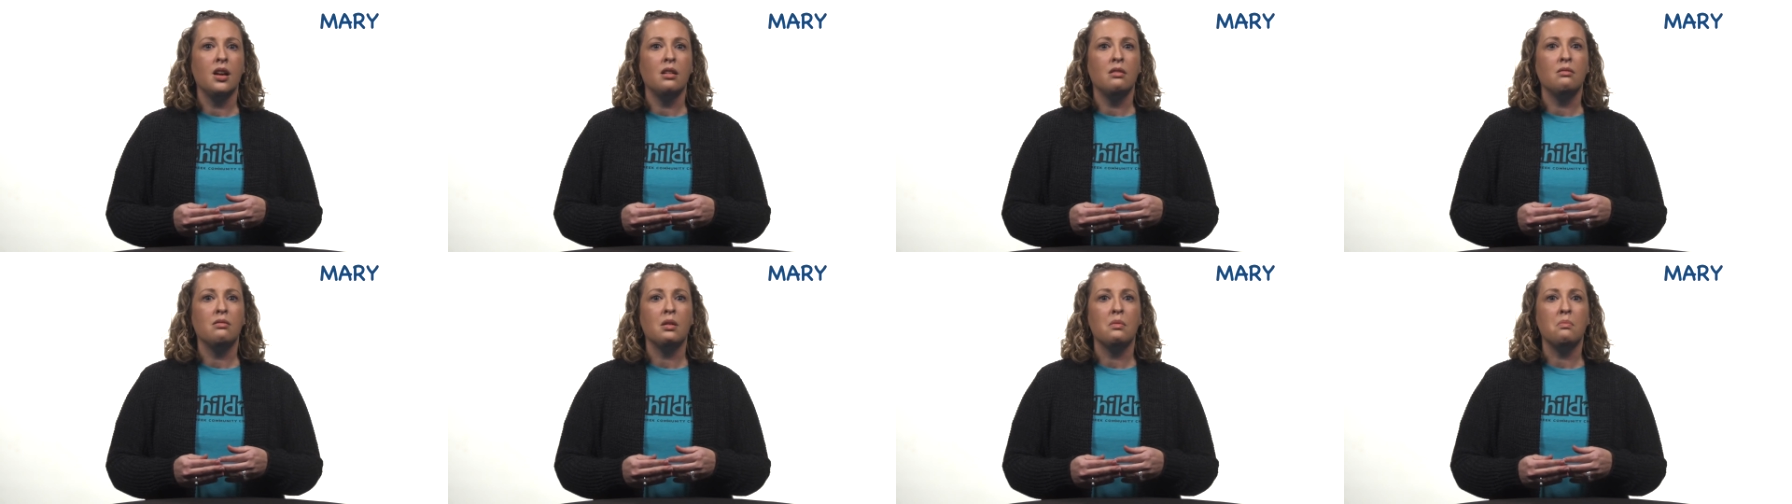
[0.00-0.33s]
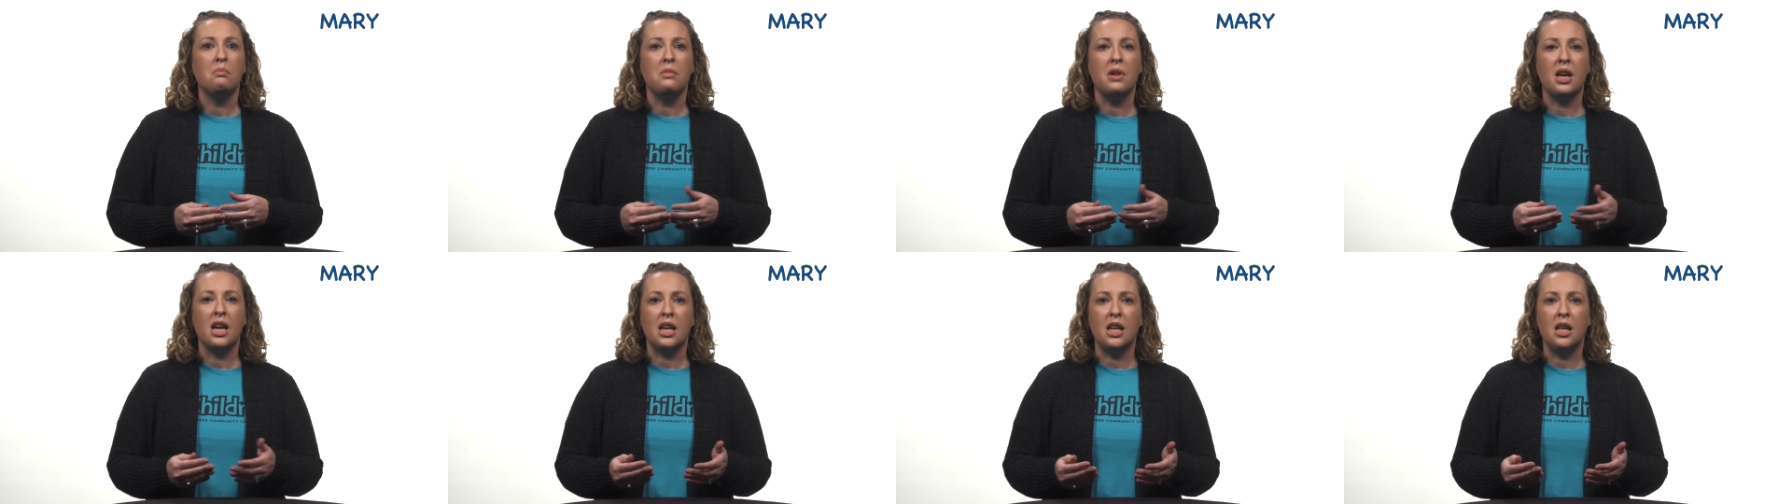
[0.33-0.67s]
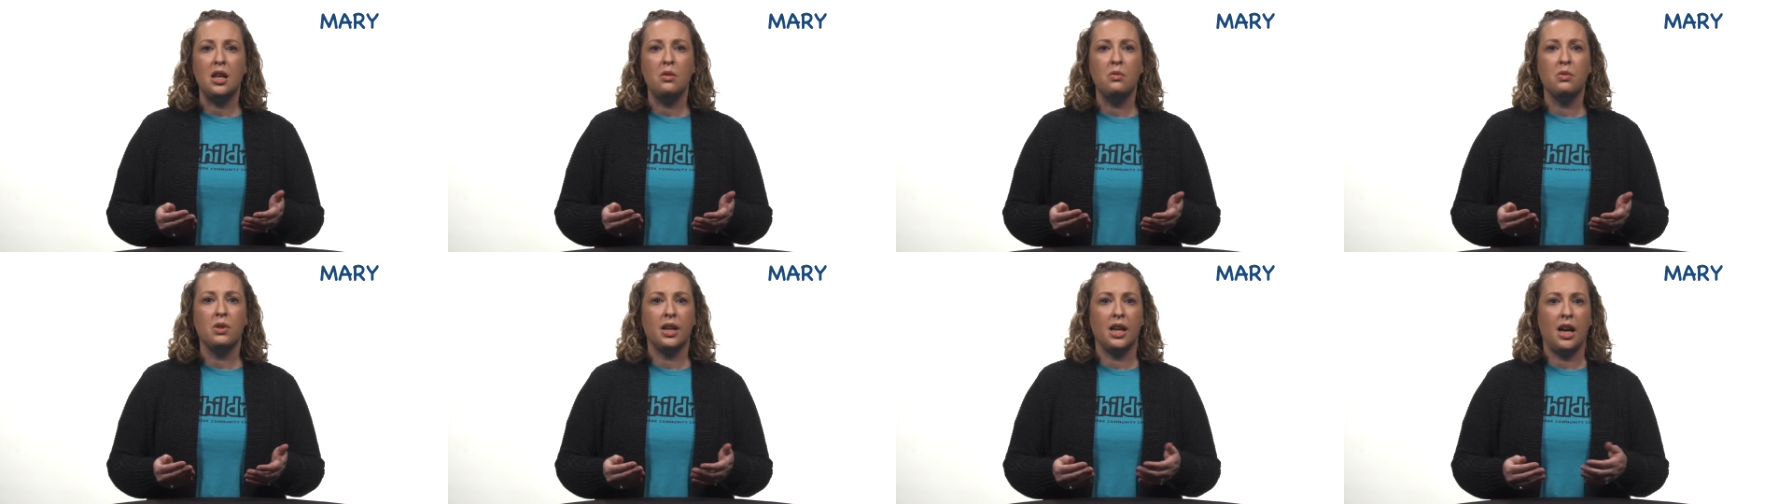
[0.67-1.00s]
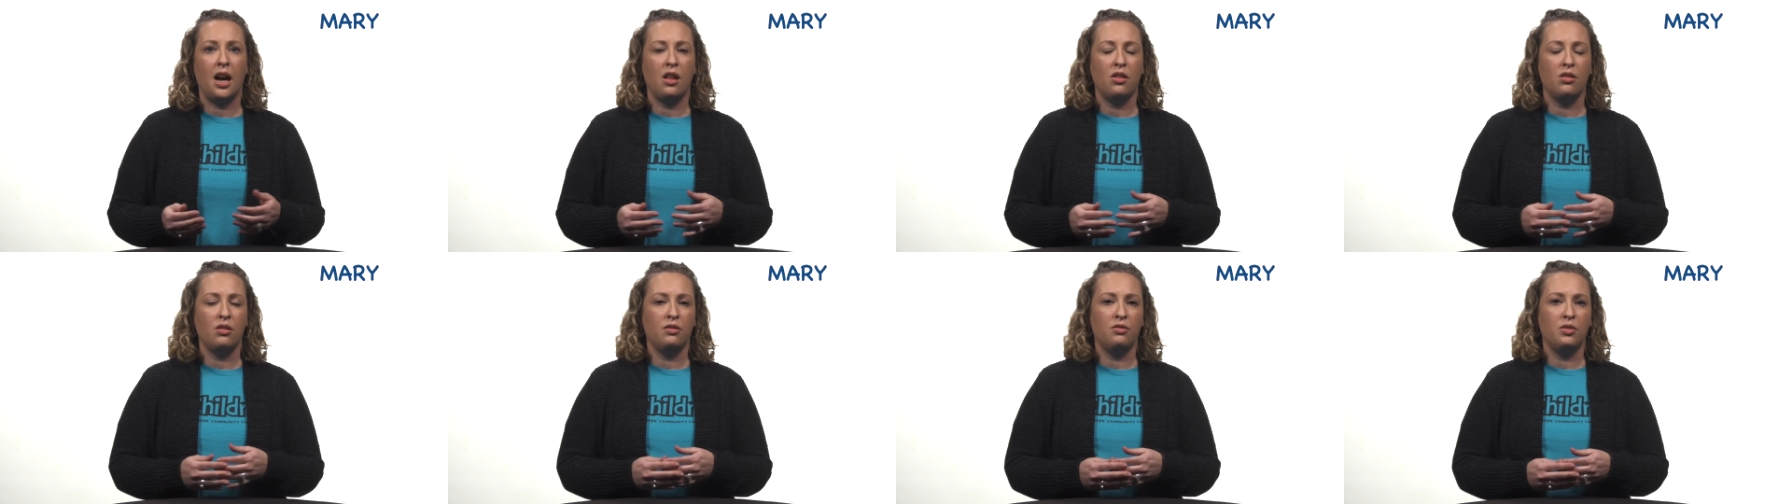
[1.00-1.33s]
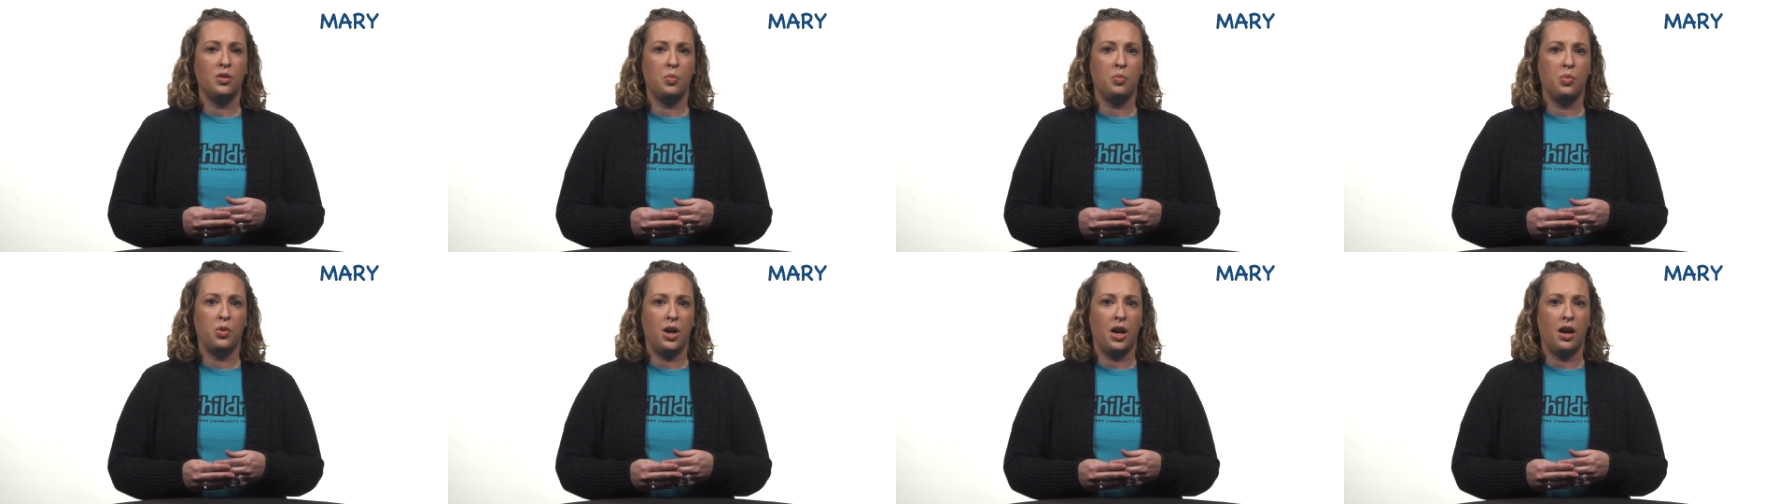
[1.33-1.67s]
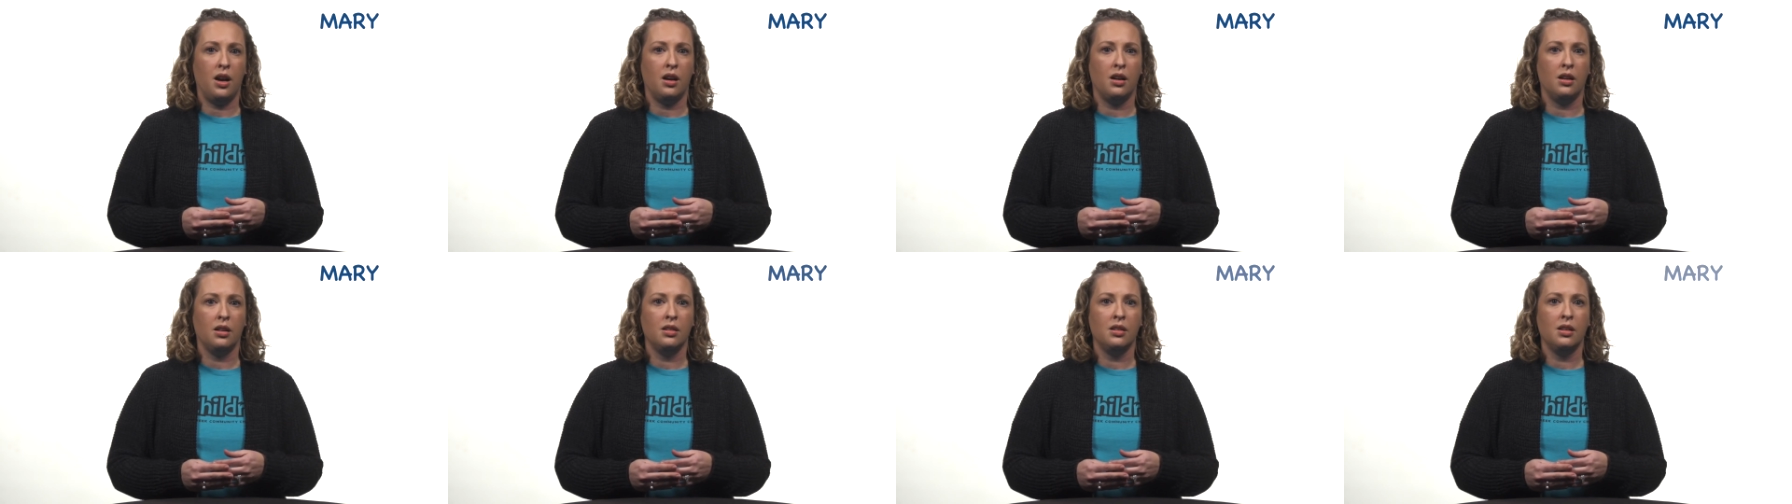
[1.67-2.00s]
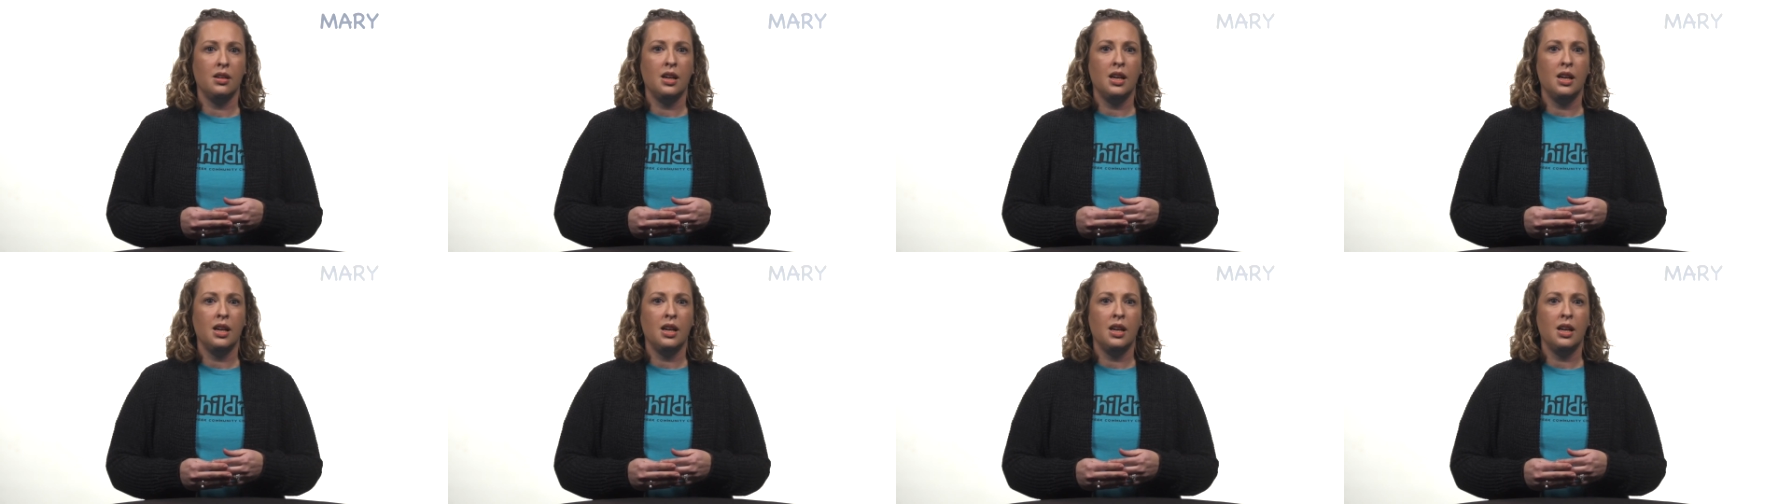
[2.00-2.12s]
where many were gathered for prayer.